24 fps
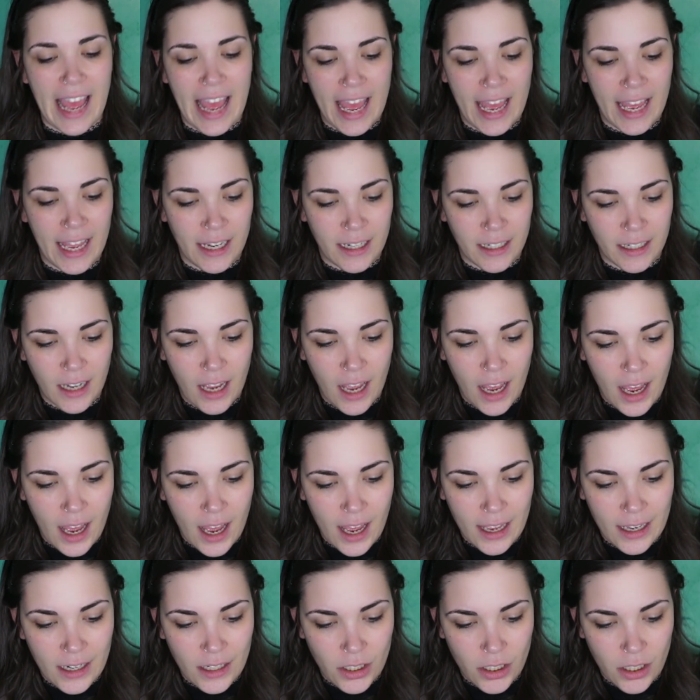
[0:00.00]
And
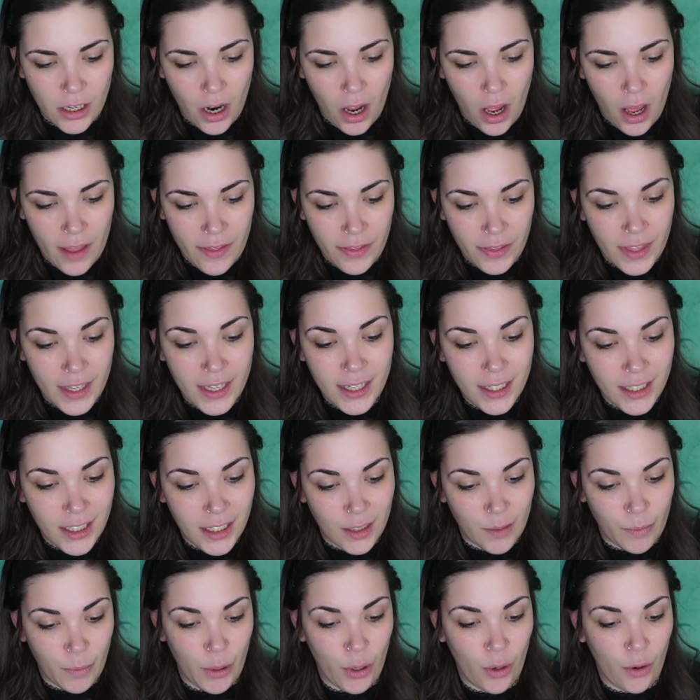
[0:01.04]
I, this
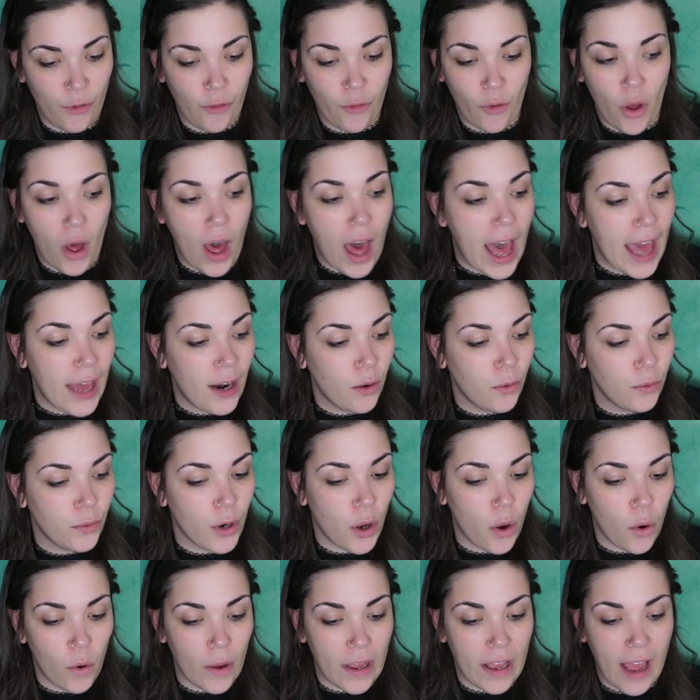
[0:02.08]
is beautiful. I don't
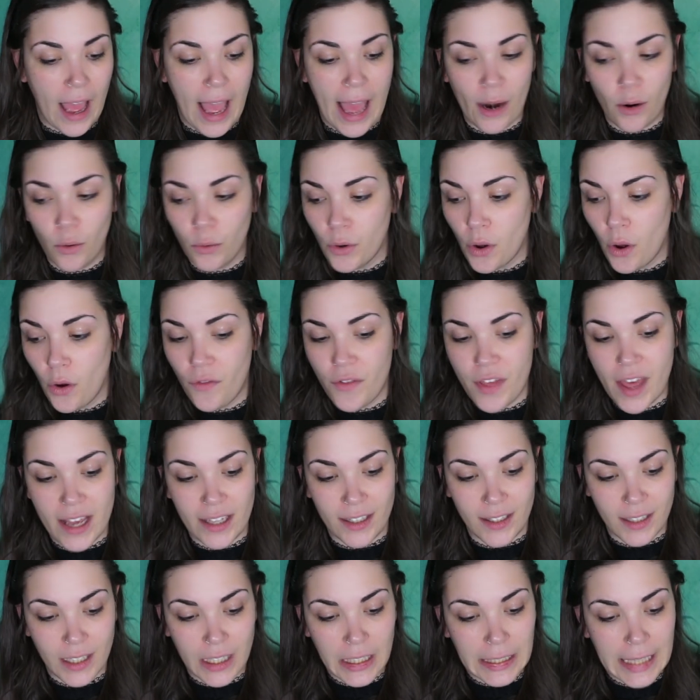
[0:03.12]
know, I don't know if
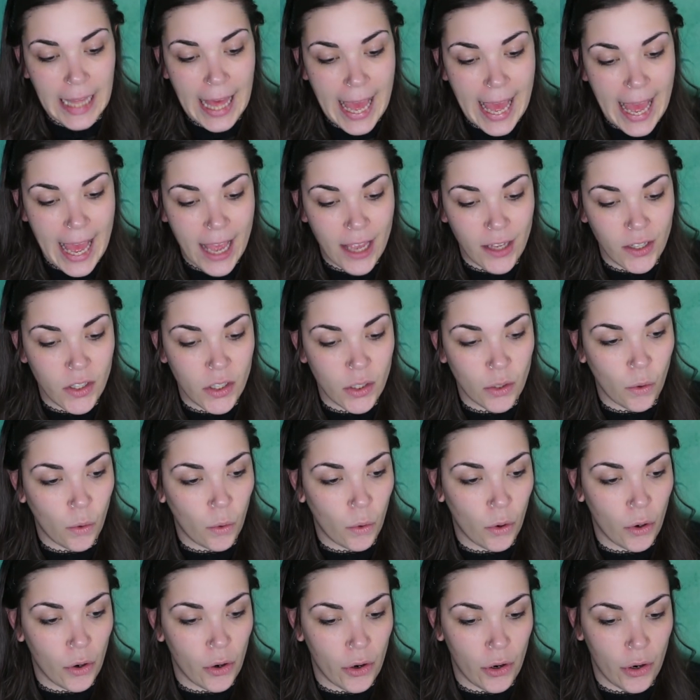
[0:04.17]
that's glass
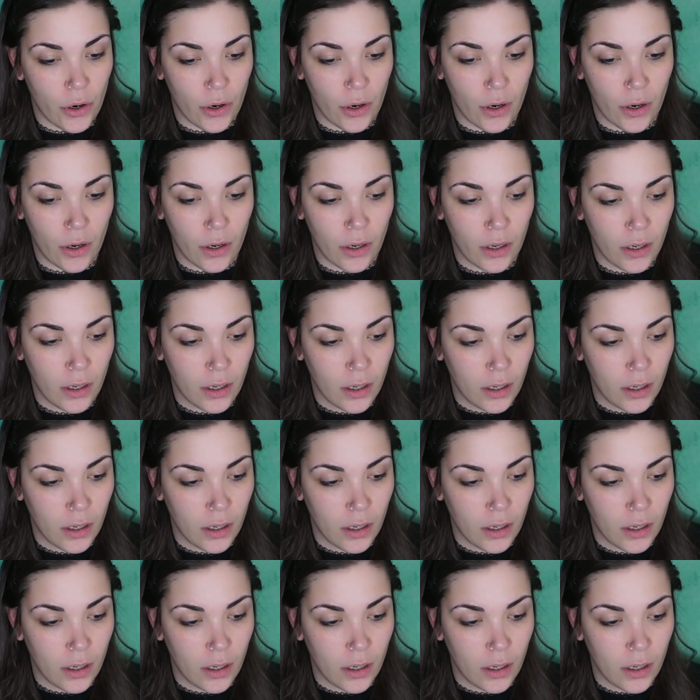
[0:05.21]
or